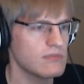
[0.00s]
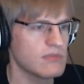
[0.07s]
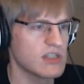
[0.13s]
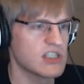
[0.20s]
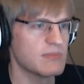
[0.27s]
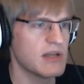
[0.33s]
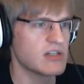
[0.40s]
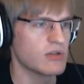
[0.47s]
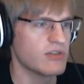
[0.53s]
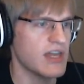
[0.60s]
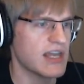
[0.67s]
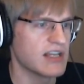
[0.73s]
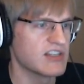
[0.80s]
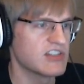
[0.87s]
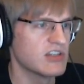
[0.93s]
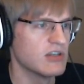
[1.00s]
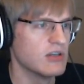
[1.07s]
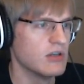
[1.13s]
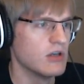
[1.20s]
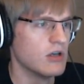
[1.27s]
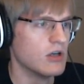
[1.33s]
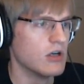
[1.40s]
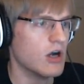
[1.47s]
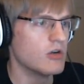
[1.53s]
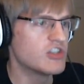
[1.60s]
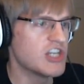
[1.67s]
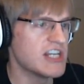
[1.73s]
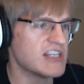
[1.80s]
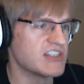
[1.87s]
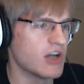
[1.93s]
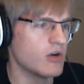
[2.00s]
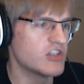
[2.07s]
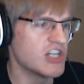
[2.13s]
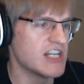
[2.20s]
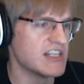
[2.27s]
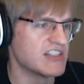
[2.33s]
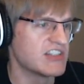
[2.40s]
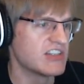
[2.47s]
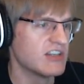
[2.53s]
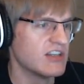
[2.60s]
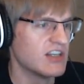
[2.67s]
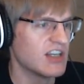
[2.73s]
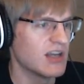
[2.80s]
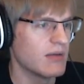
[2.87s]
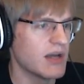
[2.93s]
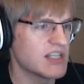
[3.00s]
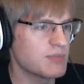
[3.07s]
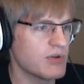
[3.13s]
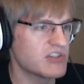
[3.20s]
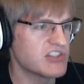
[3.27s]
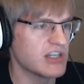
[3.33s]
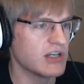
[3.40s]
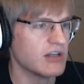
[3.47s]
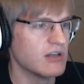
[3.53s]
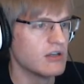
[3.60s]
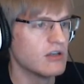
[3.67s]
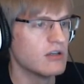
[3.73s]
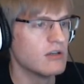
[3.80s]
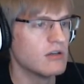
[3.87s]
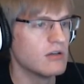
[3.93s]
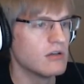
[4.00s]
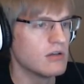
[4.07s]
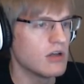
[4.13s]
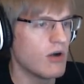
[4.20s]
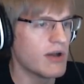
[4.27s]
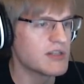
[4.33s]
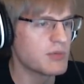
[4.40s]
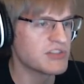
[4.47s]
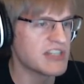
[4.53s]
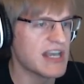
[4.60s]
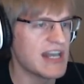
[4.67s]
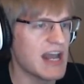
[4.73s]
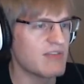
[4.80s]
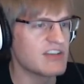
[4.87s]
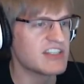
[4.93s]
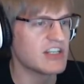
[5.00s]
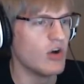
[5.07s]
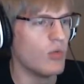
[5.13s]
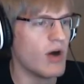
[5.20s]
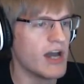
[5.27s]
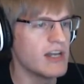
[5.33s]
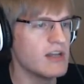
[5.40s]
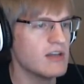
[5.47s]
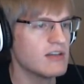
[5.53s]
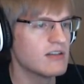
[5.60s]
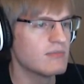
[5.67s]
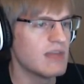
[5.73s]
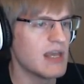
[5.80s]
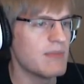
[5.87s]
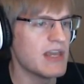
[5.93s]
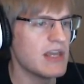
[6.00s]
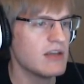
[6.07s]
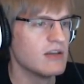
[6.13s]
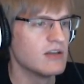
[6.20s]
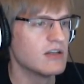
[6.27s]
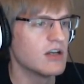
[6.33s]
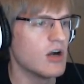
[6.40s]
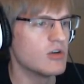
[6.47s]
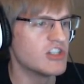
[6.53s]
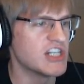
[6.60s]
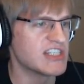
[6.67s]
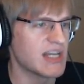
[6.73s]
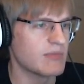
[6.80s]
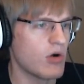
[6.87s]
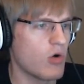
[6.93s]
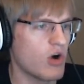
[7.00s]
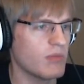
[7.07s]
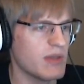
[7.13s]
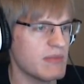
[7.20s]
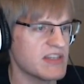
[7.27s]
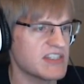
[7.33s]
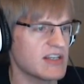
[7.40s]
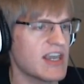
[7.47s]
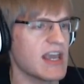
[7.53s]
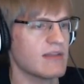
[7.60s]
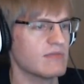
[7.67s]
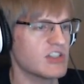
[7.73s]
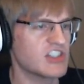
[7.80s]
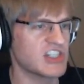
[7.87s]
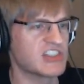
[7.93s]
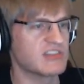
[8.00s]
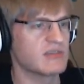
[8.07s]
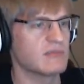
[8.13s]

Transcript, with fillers: Special thanks. Oh geez, oh geez. Am I supposed to... Oh, I'm supposed to hit every single one? Maybe? Oh, geez, I'm horribly missing. Okay, let's just...